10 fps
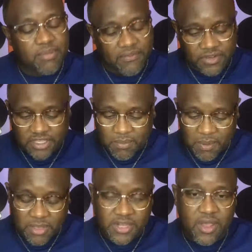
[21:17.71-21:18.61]
But for some
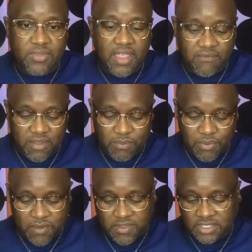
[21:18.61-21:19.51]
people that don't, they feel
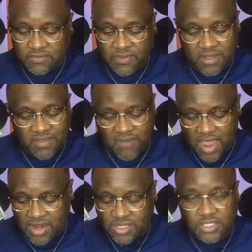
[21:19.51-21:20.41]
privileged and feel
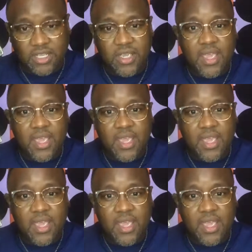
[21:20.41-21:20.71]
advantaged.